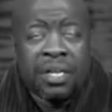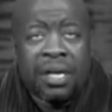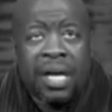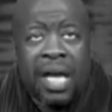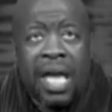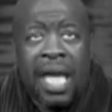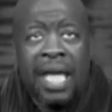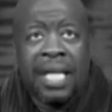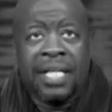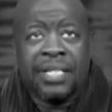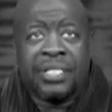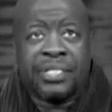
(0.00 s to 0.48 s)

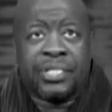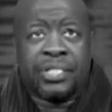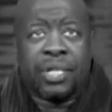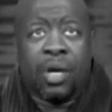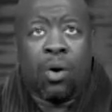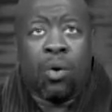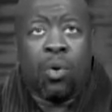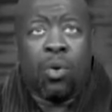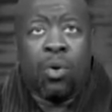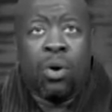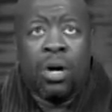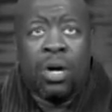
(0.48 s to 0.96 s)
And
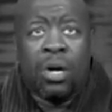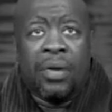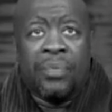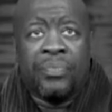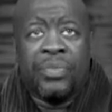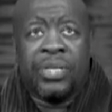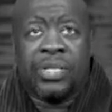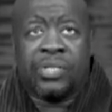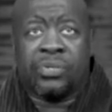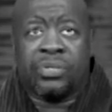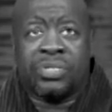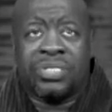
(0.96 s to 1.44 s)
so
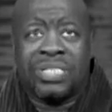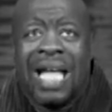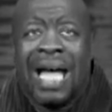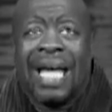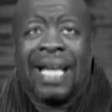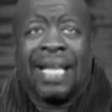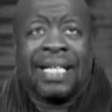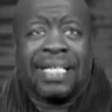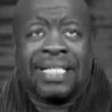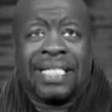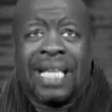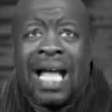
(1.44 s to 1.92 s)
this was
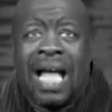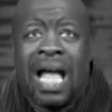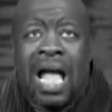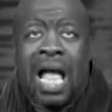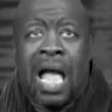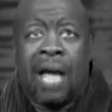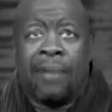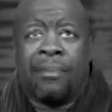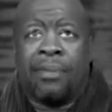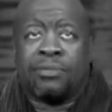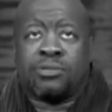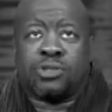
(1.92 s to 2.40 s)
not a
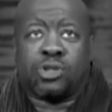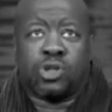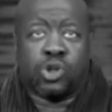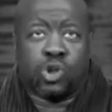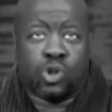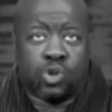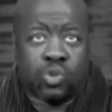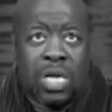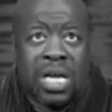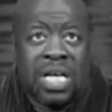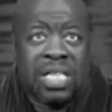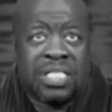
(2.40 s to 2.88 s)
time of
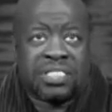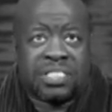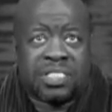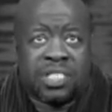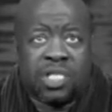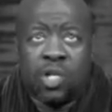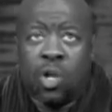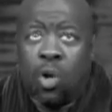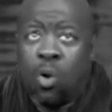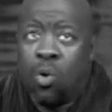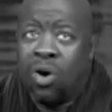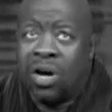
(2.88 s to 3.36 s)
stress,
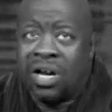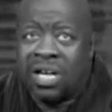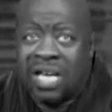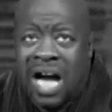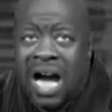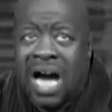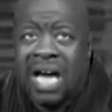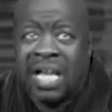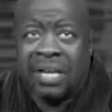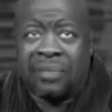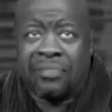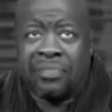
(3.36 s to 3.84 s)
low
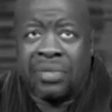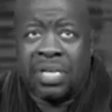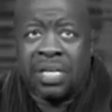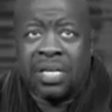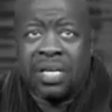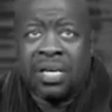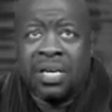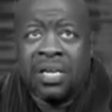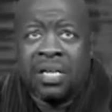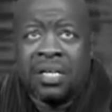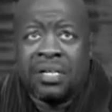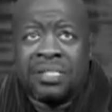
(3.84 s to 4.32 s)
economy,
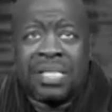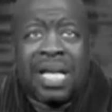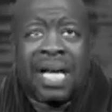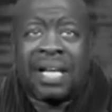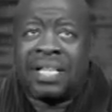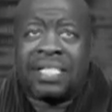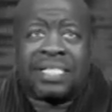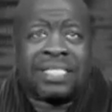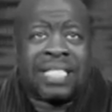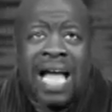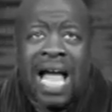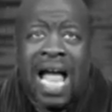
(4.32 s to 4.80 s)

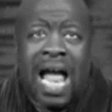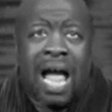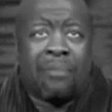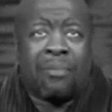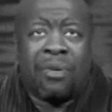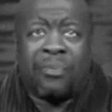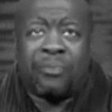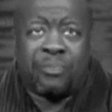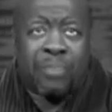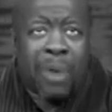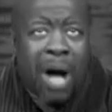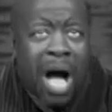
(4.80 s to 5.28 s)
not a time
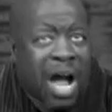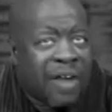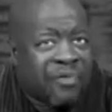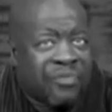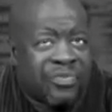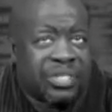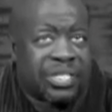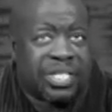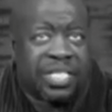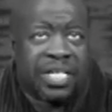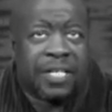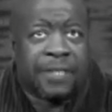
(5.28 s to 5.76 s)
of
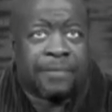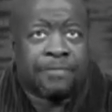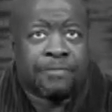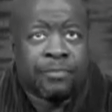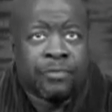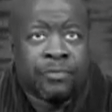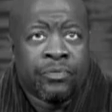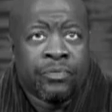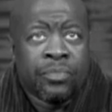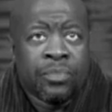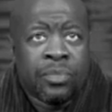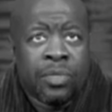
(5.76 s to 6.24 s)
poverty.
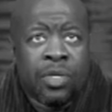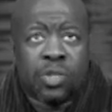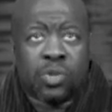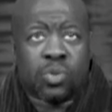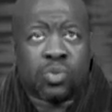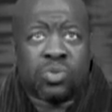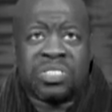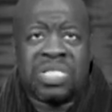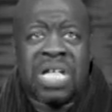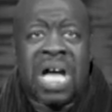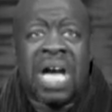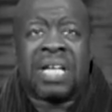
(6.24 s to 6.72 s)
This
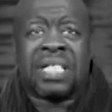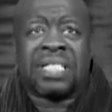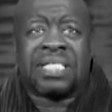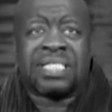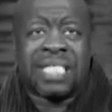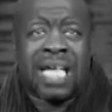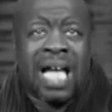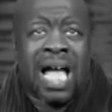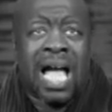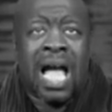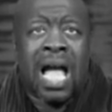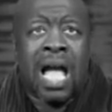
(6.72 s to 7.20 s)
was not a
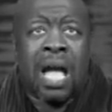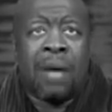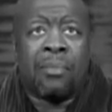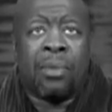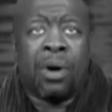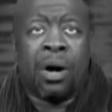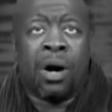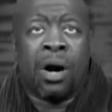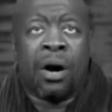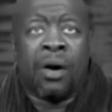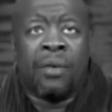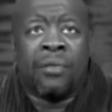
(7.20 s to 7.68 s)
time
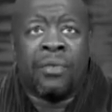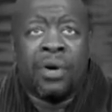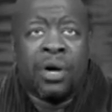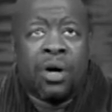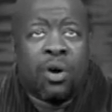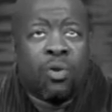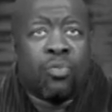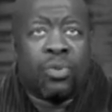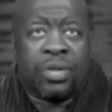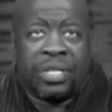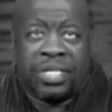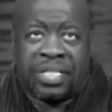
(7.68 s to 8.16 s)
of
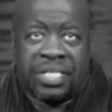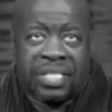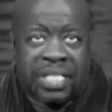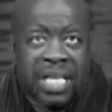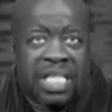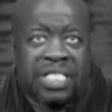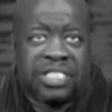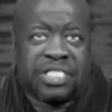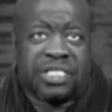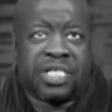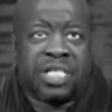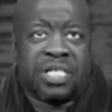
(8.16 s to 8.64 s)

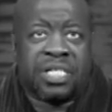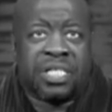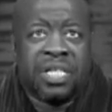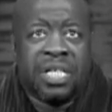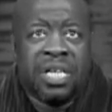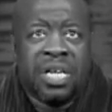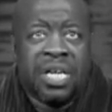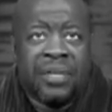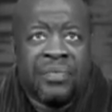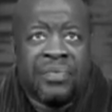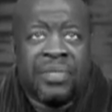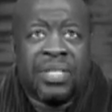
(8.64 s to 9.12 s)
recession.
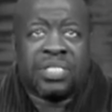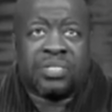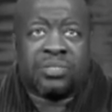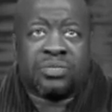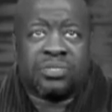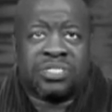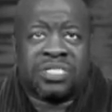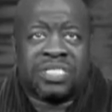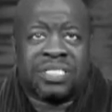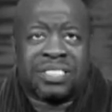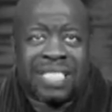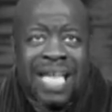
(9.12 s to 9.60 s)
This
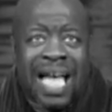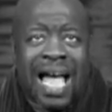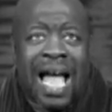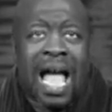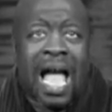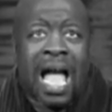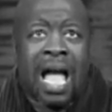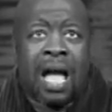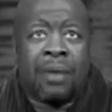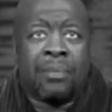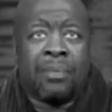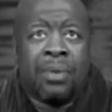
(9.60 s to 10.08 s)
was a
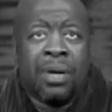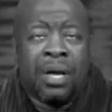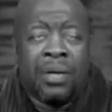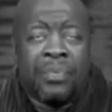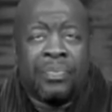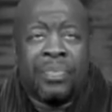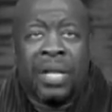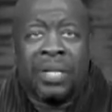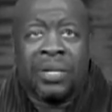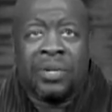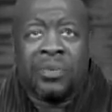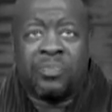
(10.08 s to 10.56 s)
time
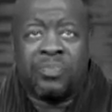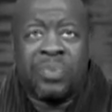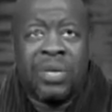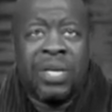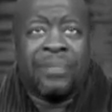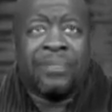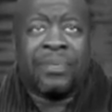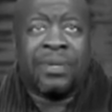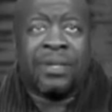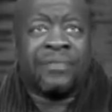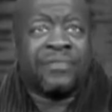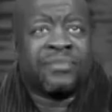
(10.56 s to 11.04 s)
that the
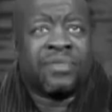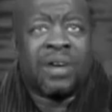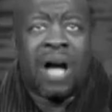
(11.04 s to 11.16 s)
people of